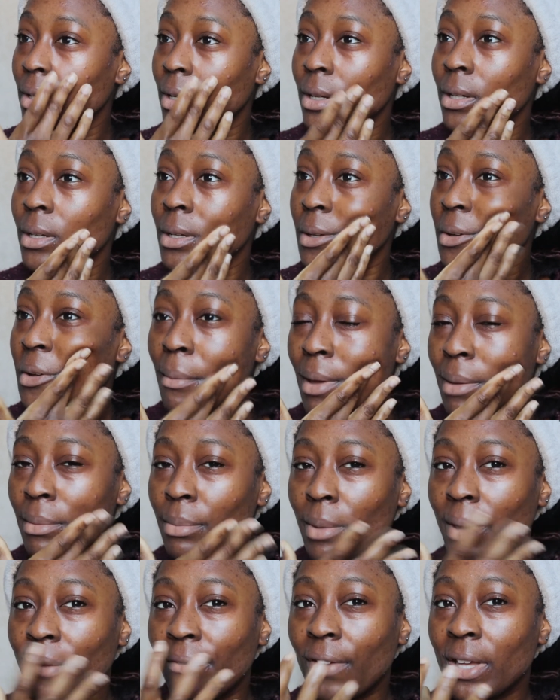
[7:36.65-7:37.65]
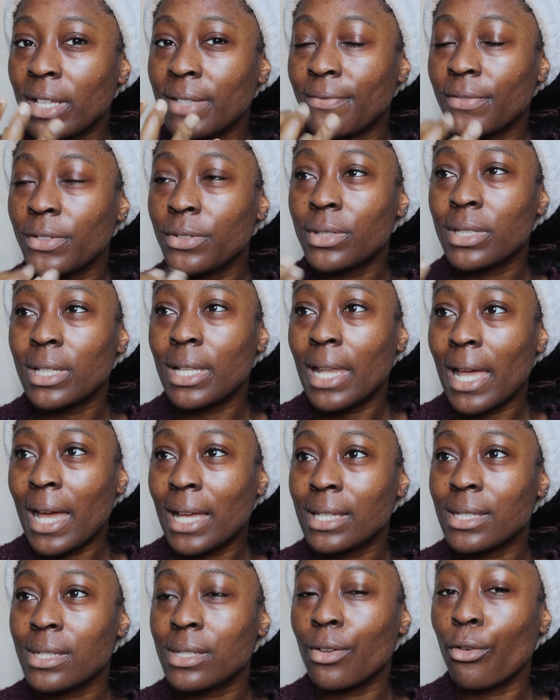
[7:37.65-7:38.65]
Like maybe my face feels
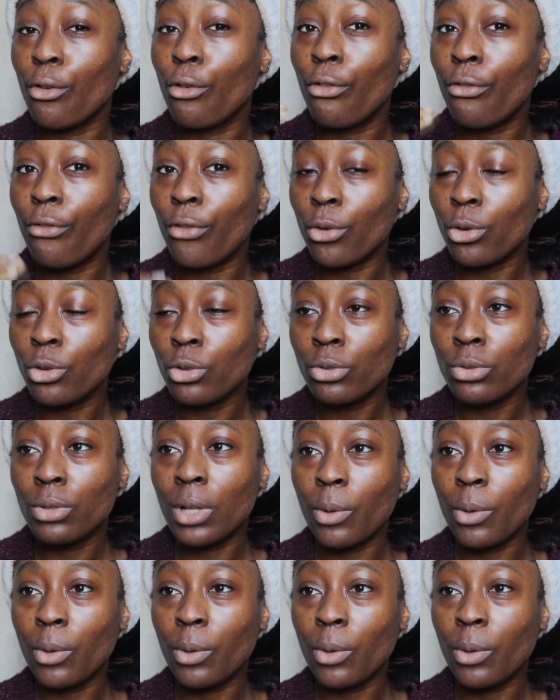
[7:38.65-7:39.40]
less full.